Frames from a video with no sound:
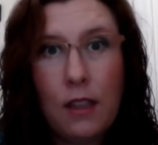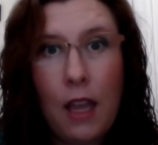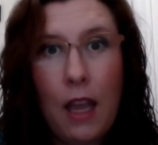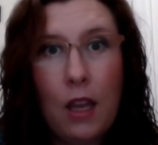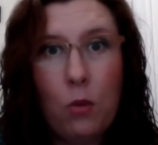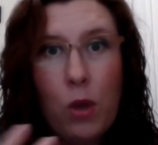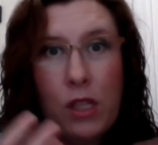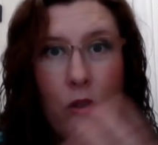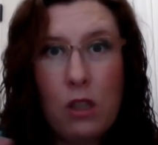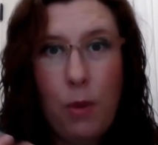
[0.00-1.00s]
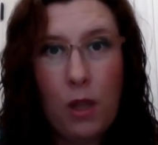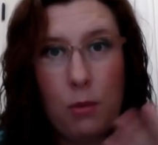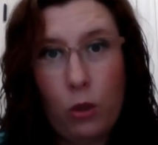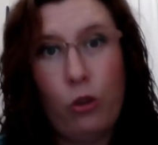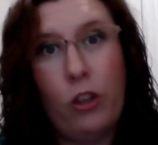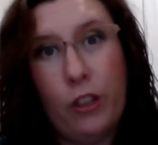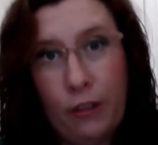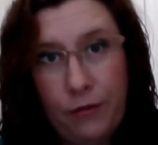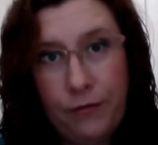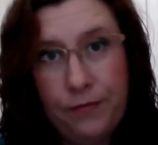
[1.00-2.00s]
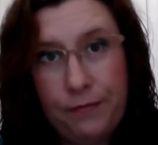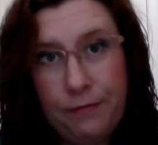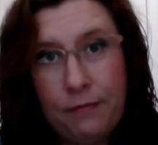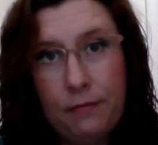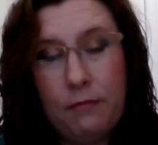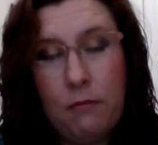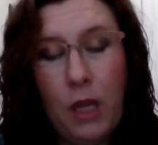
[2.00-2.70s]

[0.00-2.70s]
and wasn't a responsible griller. Wow.